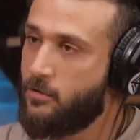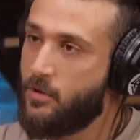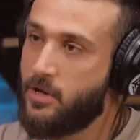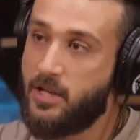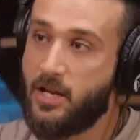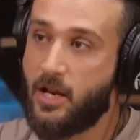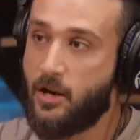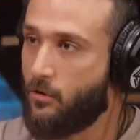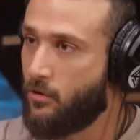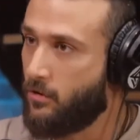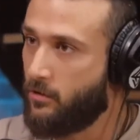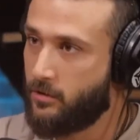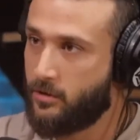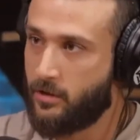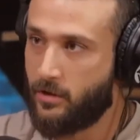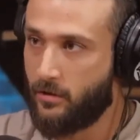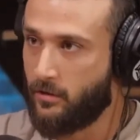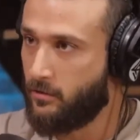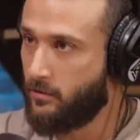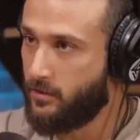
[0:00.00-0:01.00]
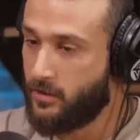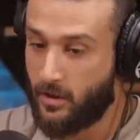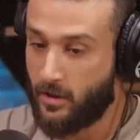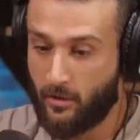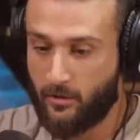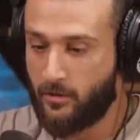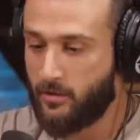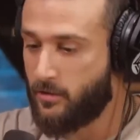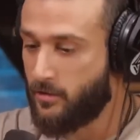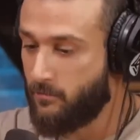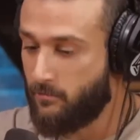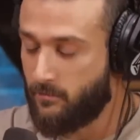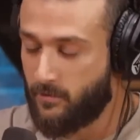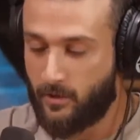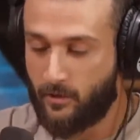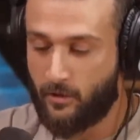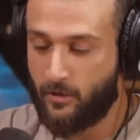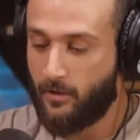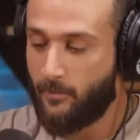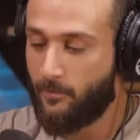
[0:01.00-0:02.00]
to a dinner or to
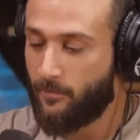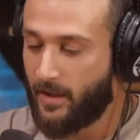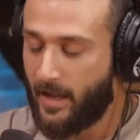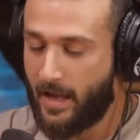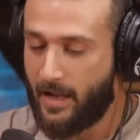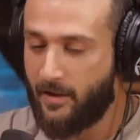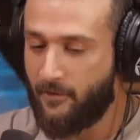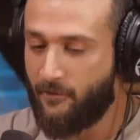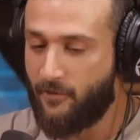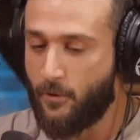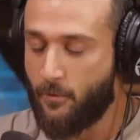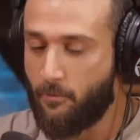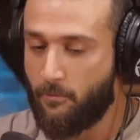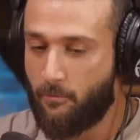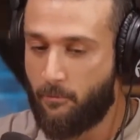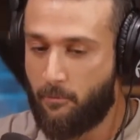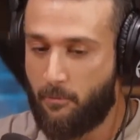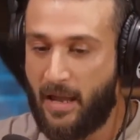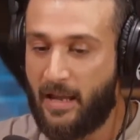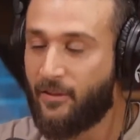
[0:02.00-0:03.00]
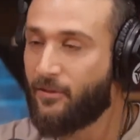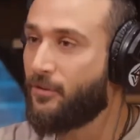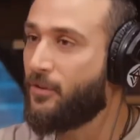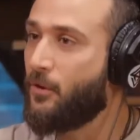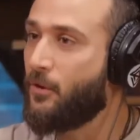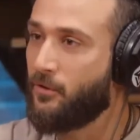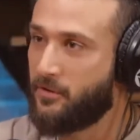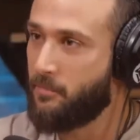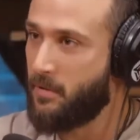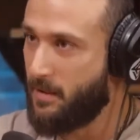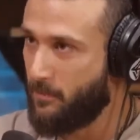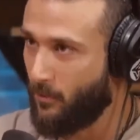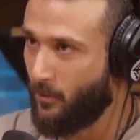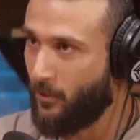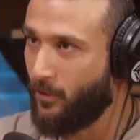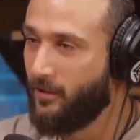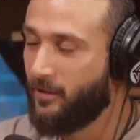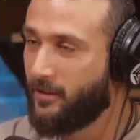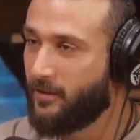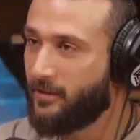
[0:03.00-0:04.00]
and if you pick those
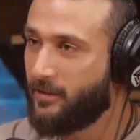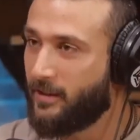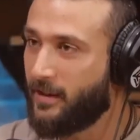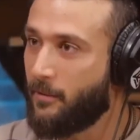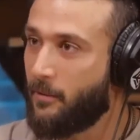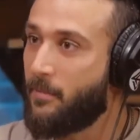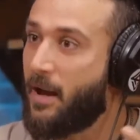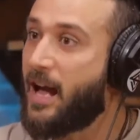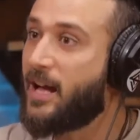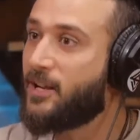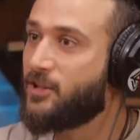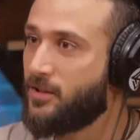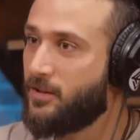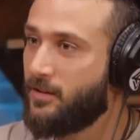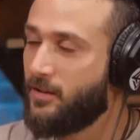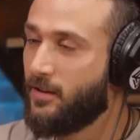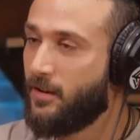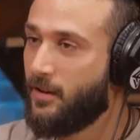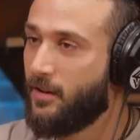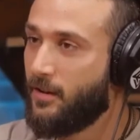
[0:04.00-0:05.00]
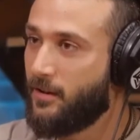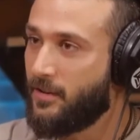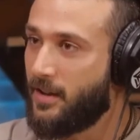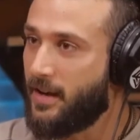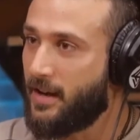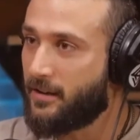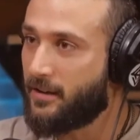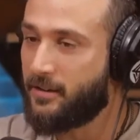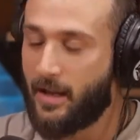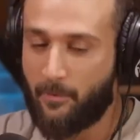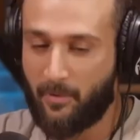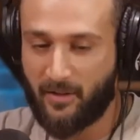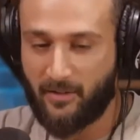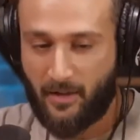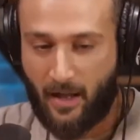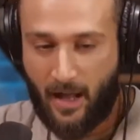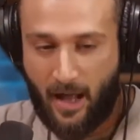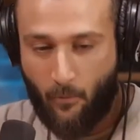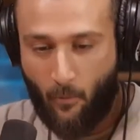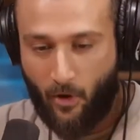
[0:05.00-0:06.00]
people, like imagine the next step
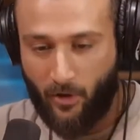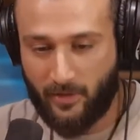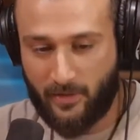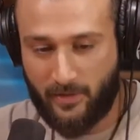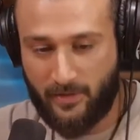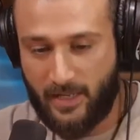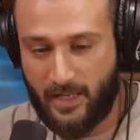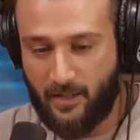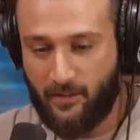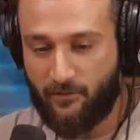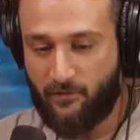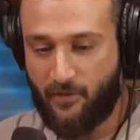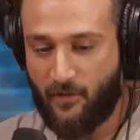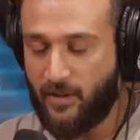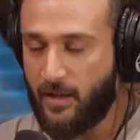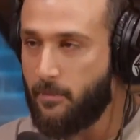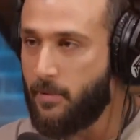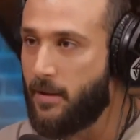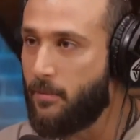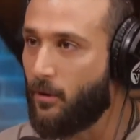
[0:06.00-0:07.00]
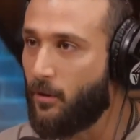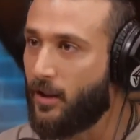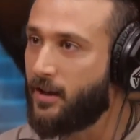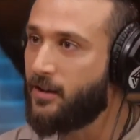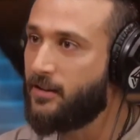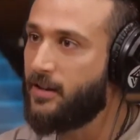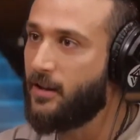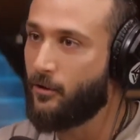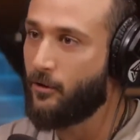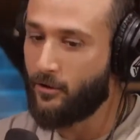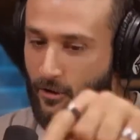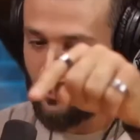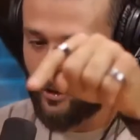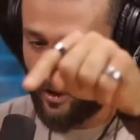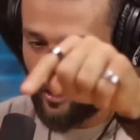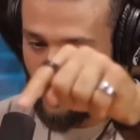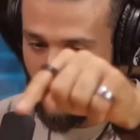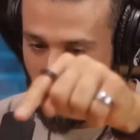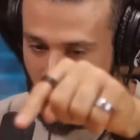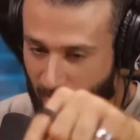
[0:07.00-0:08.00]
is I want these 50 people at a dinner to
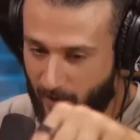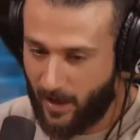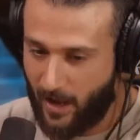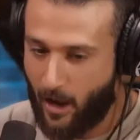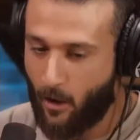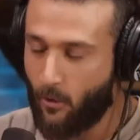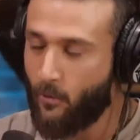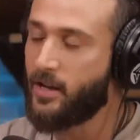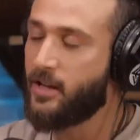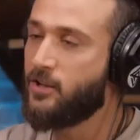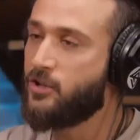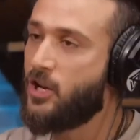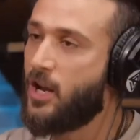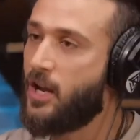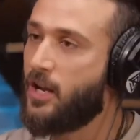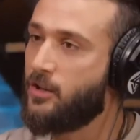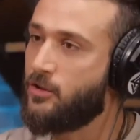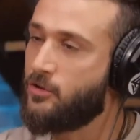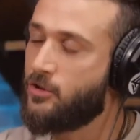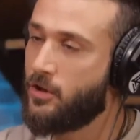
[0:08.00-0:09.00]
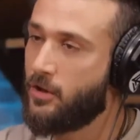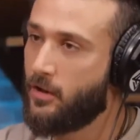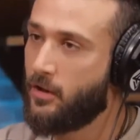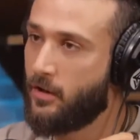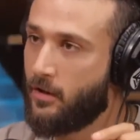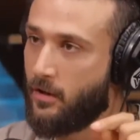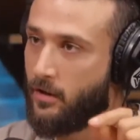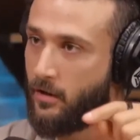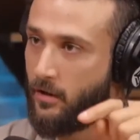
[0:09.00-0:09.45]
talk about how we can change,